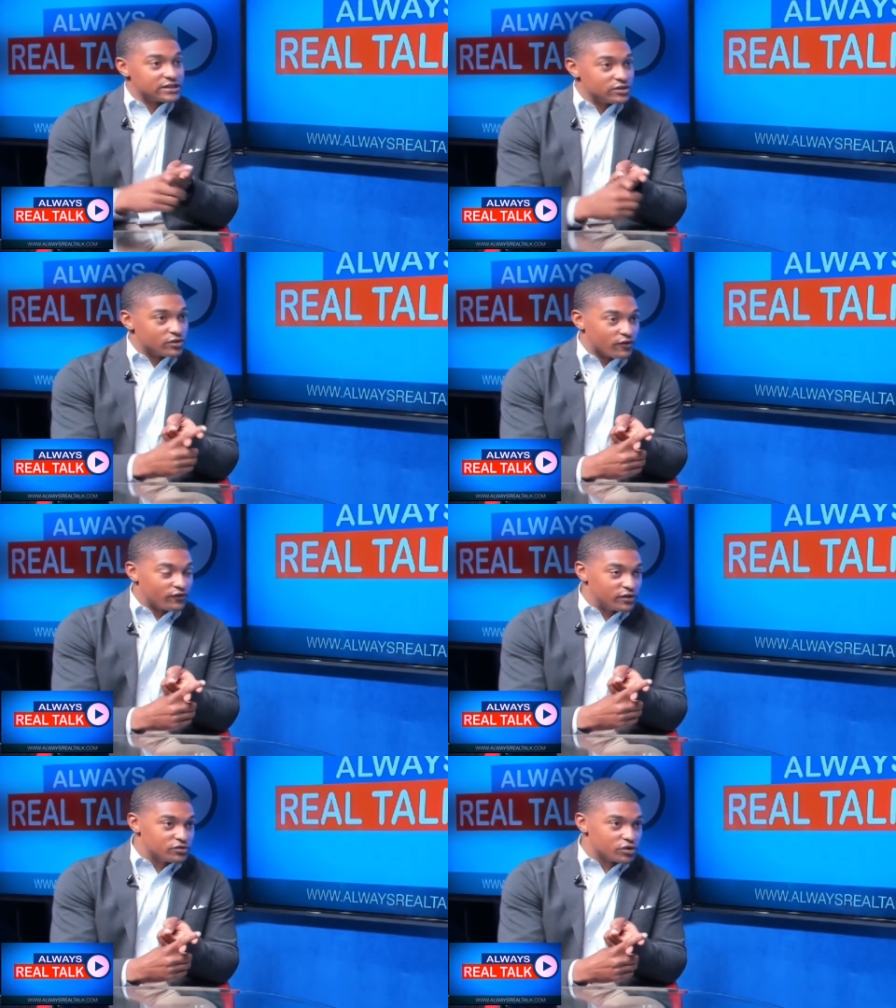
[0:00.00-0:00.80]
in their
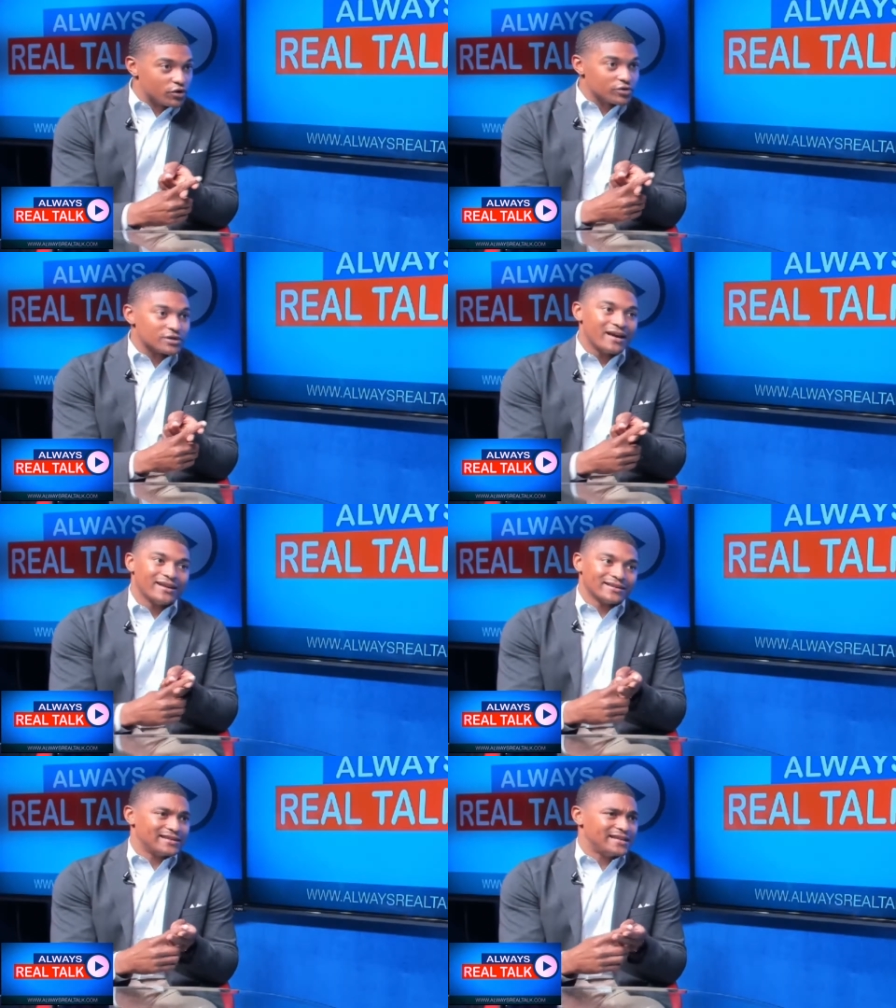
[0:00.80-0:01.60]
futures,
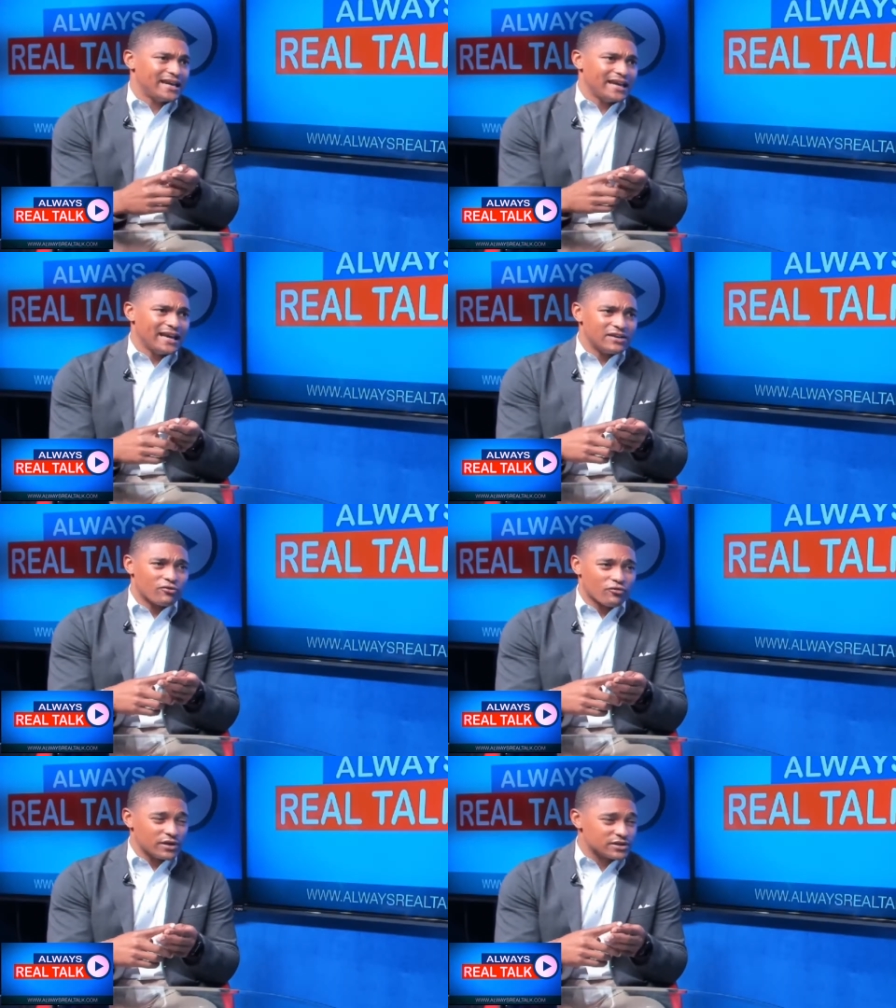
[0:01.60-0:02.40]
to take any
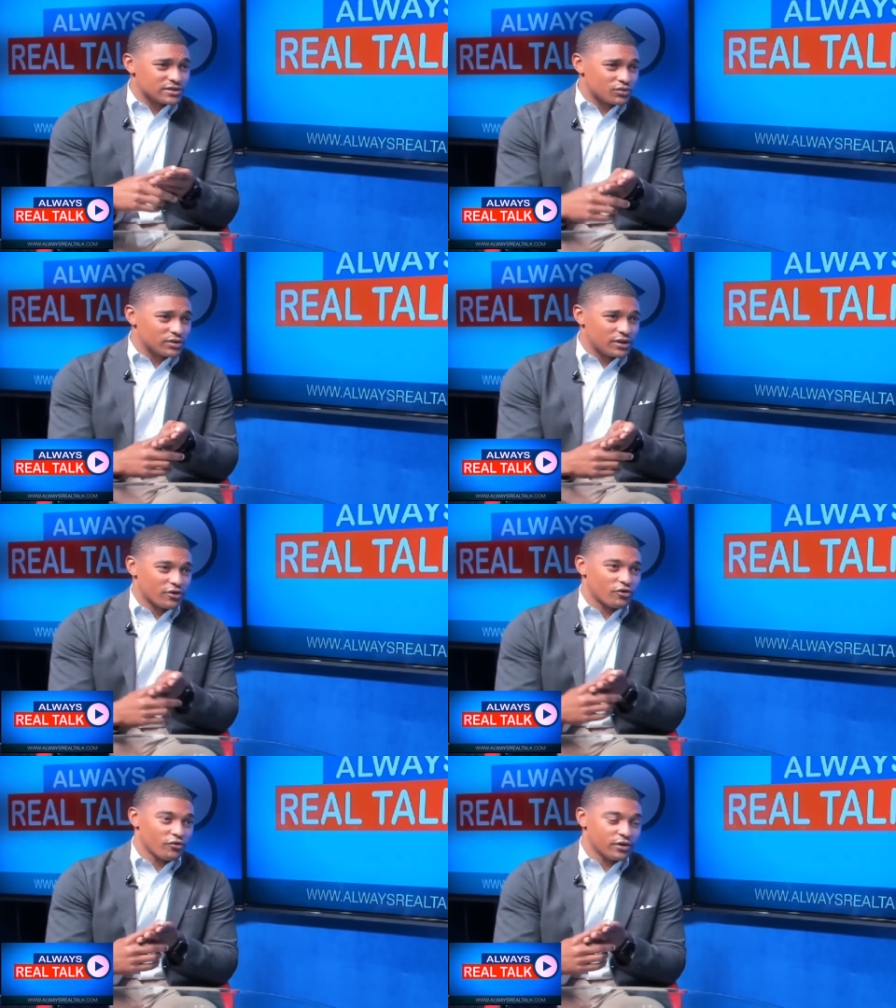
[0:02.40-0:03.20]
risks with their
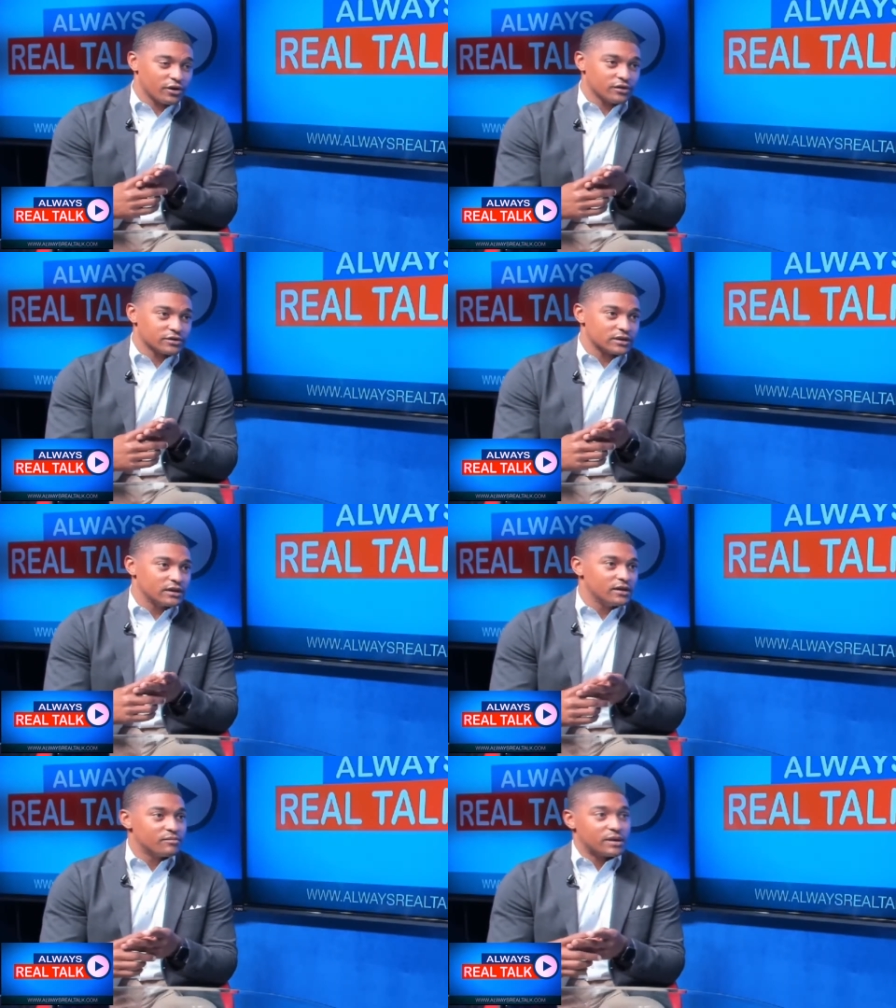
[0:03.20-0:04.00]
careers.
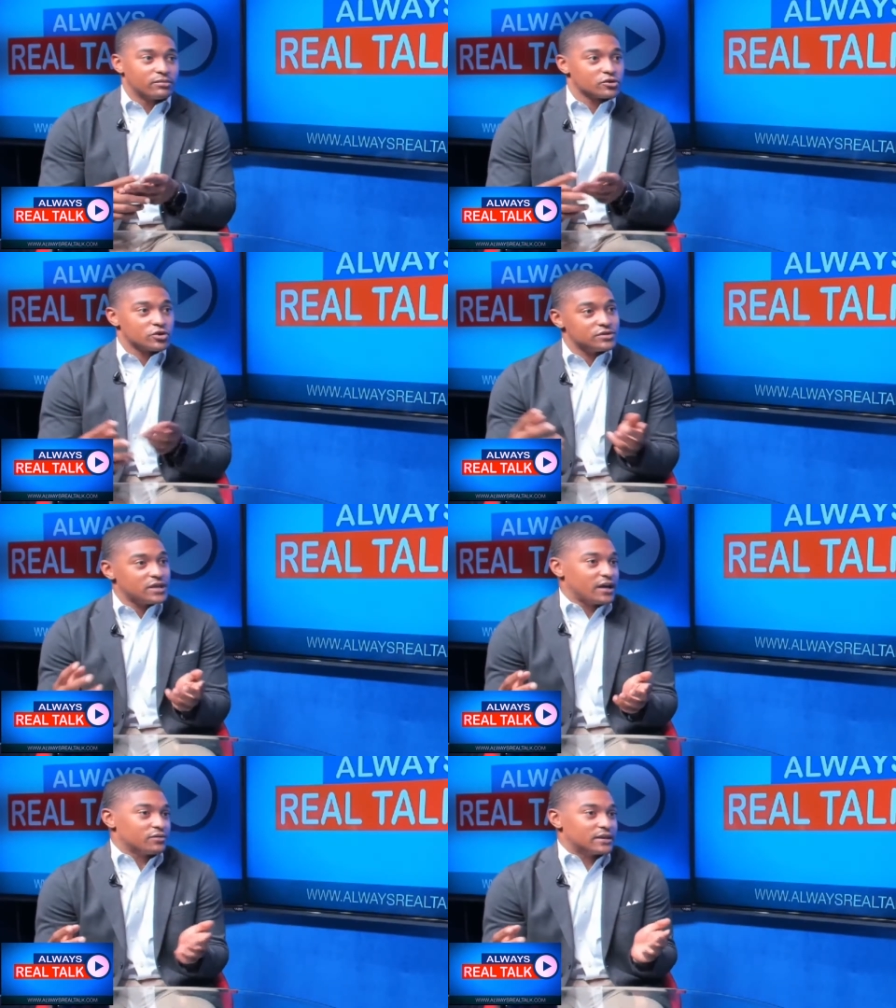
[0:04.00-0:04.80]
People are so
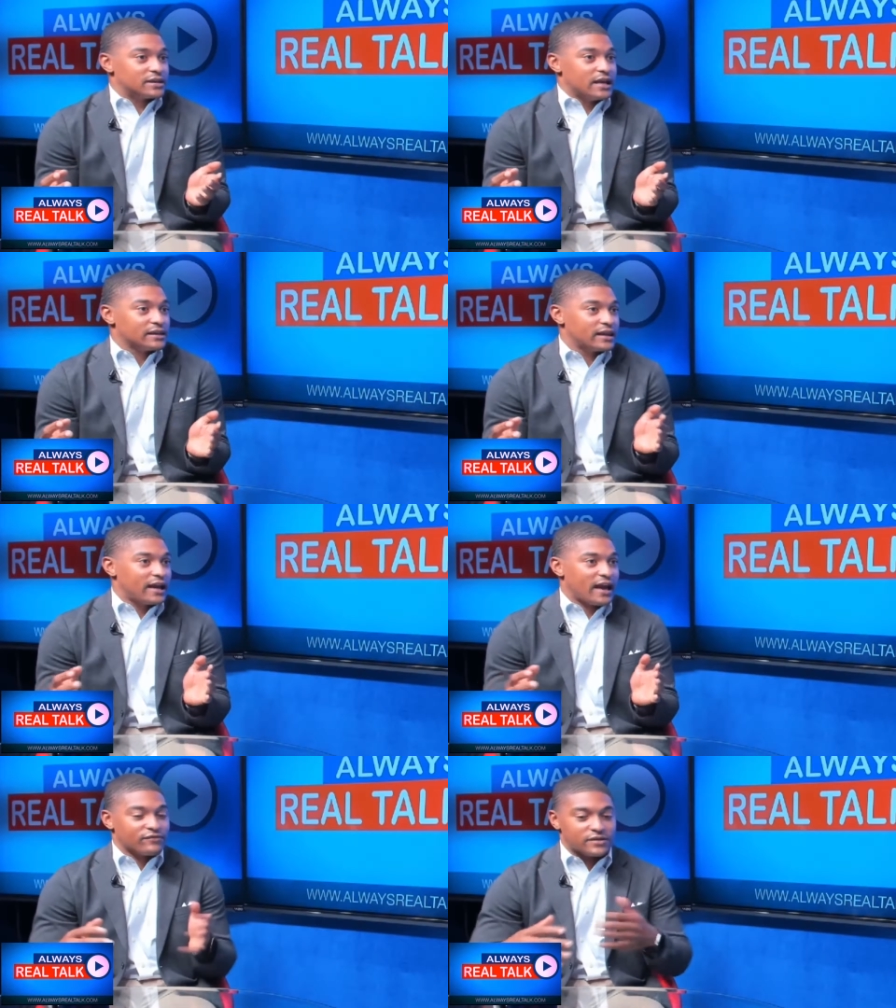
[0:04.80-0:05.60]
saddled with debt, they
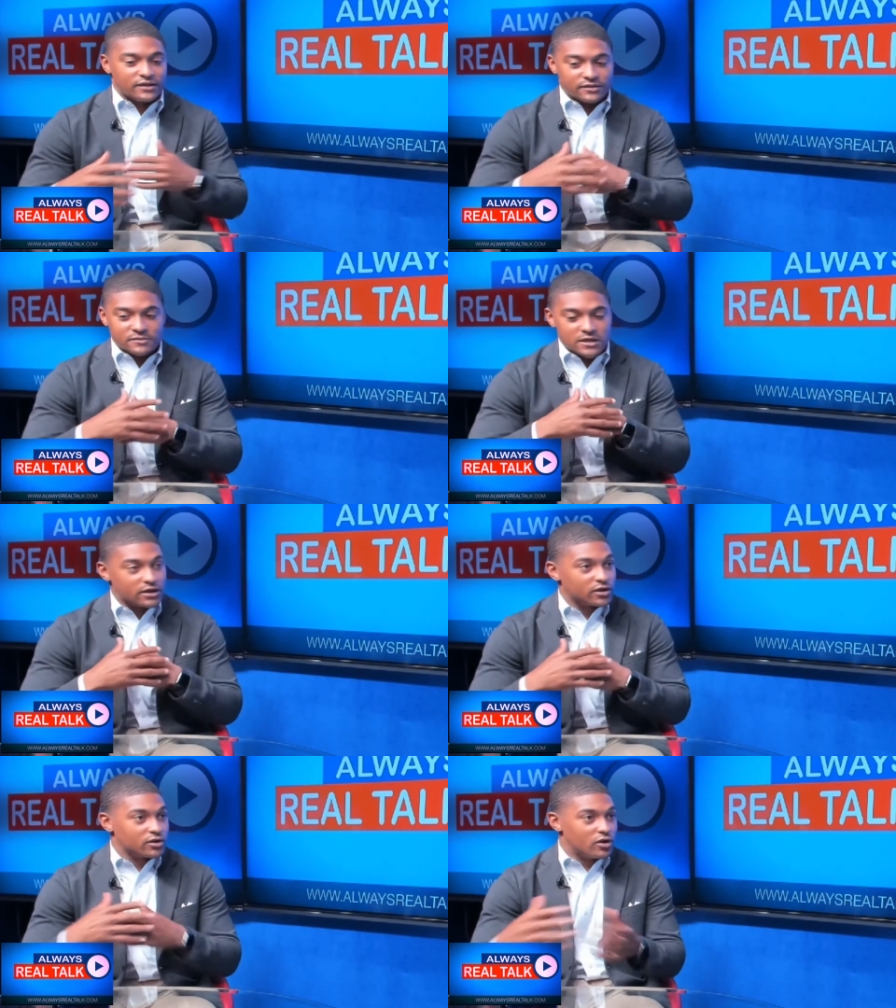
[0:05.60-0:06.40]
have to
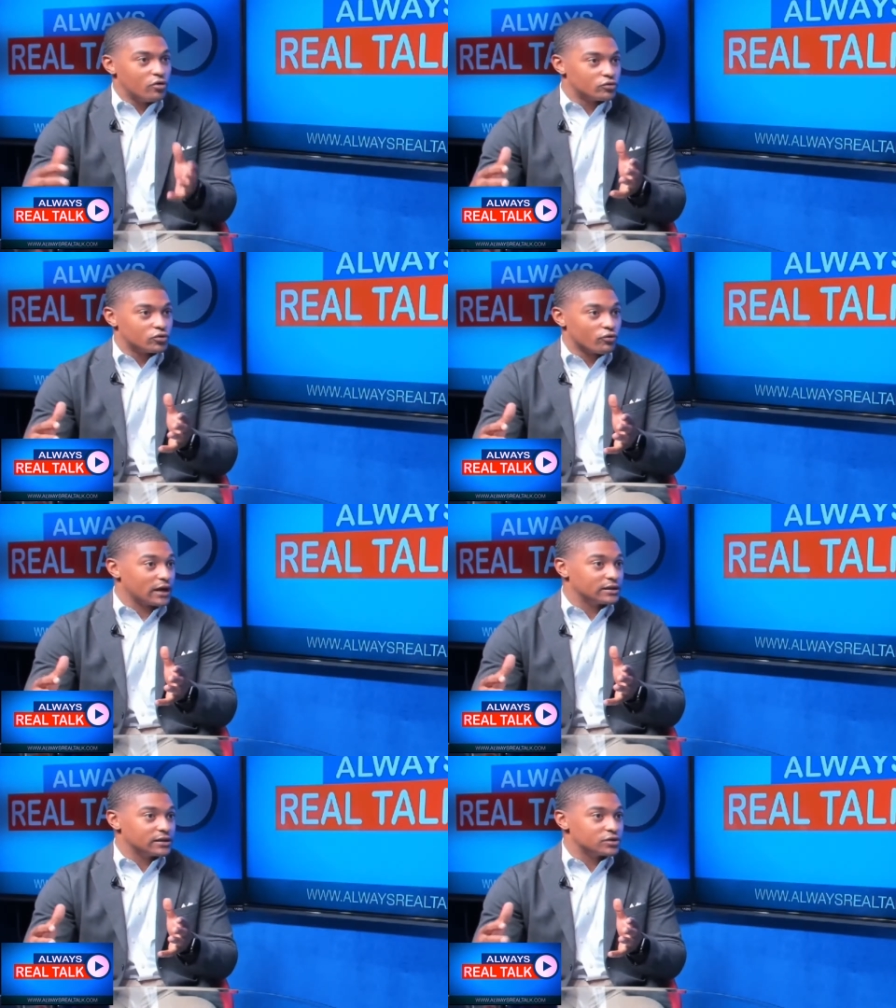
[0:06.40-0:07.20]
go
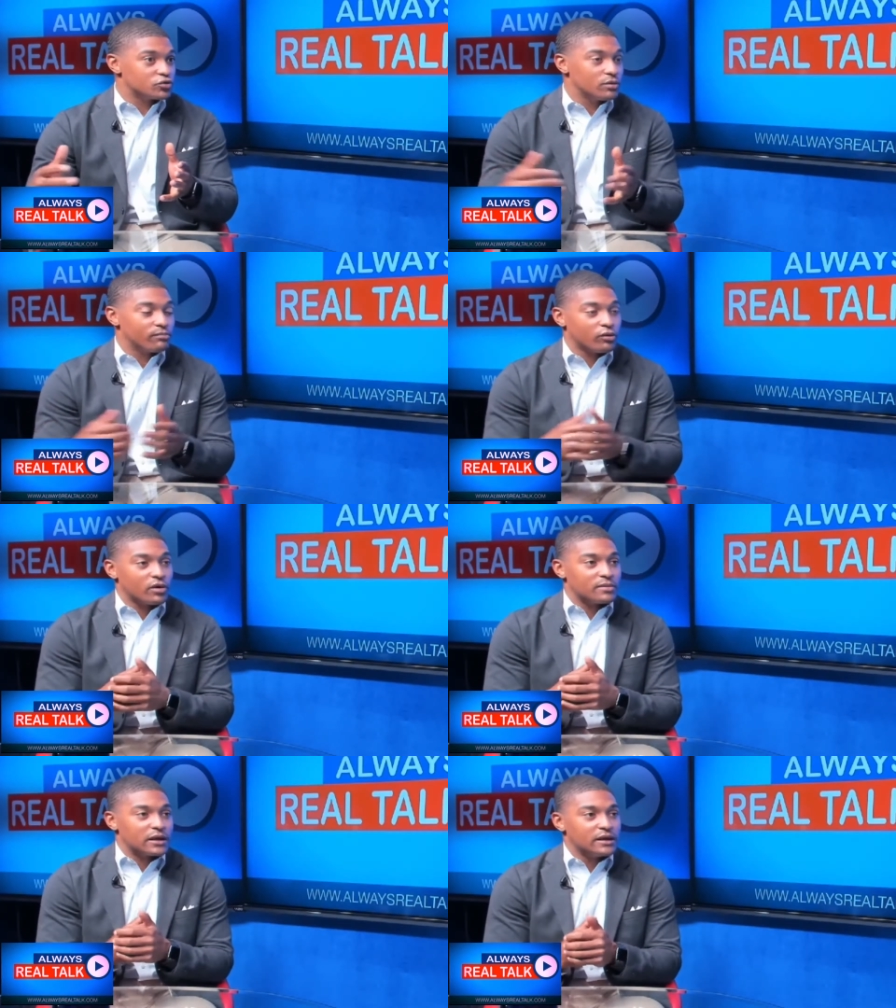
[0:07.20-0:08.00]
directly into
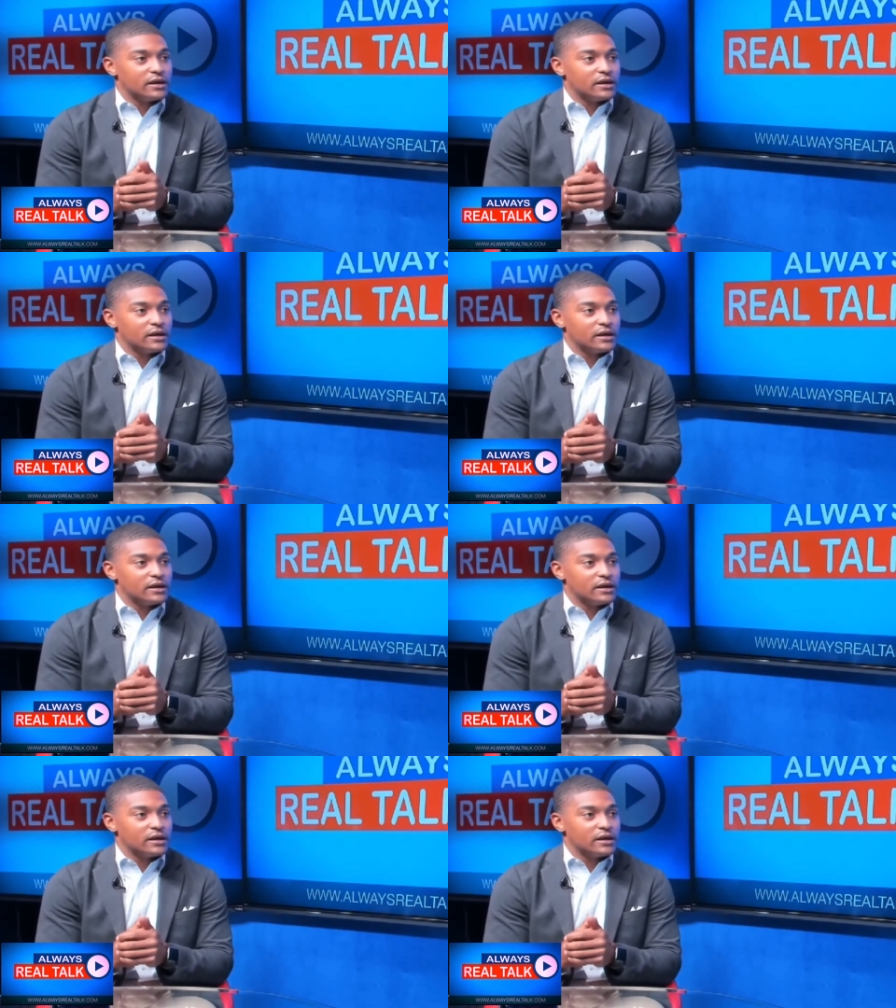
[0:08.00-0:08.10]
employment.